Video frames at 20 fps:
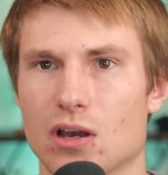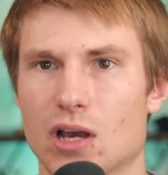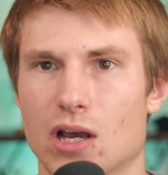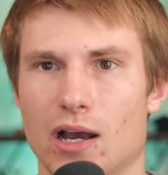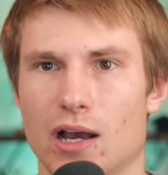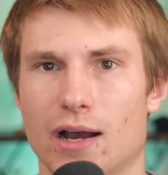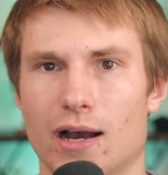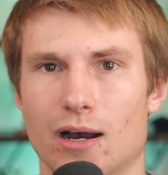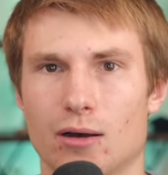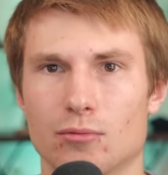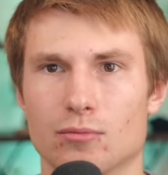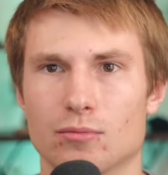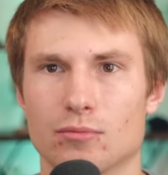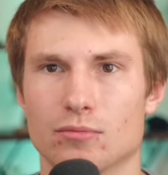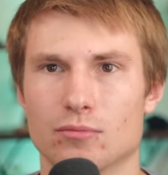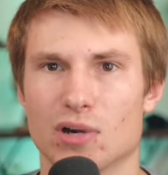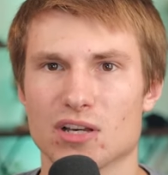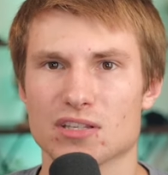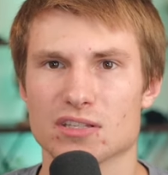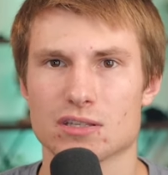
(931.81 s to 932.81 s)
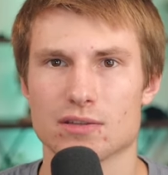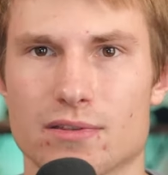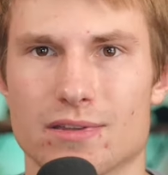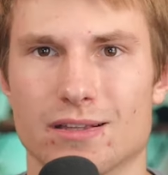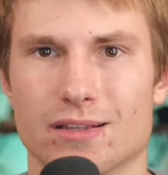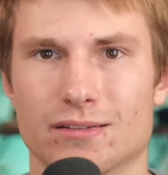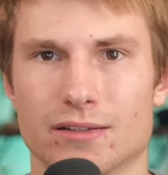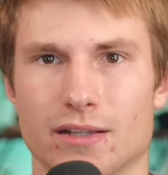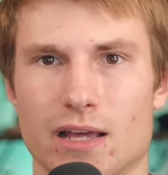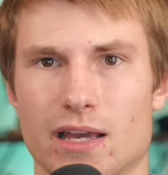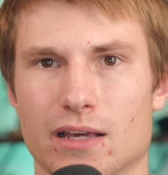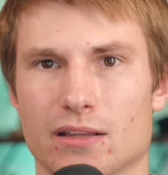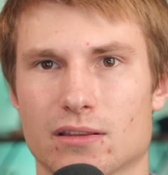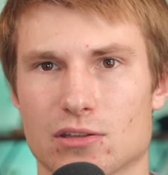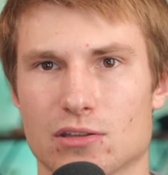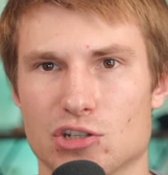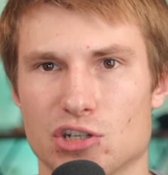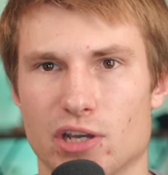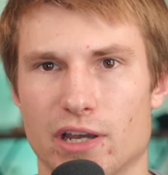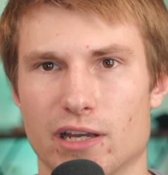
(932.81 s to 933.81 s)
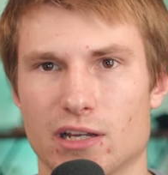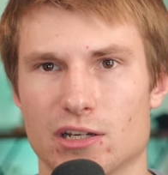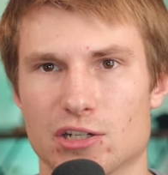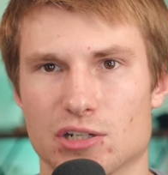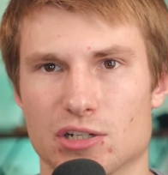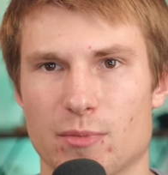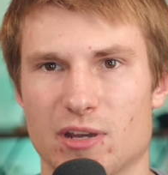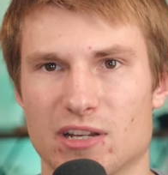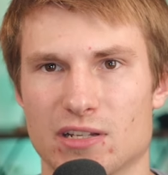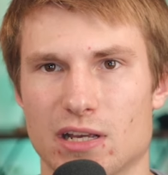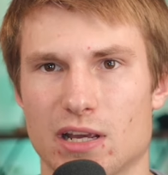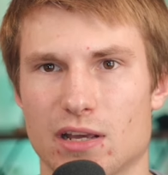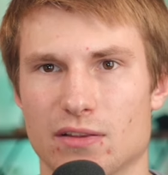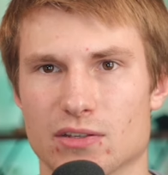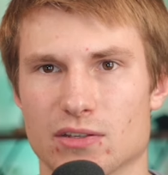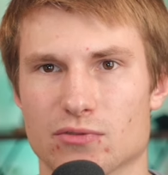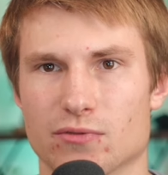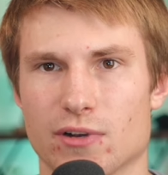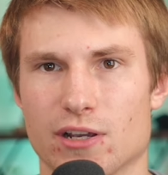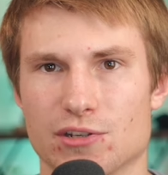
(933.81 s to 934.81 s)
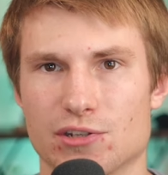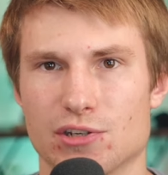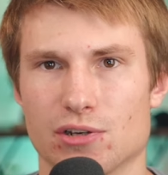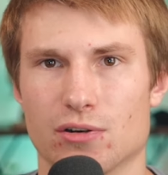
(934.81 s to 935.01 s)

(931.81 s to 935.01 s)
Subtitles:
how must the length change to maintain this ratio?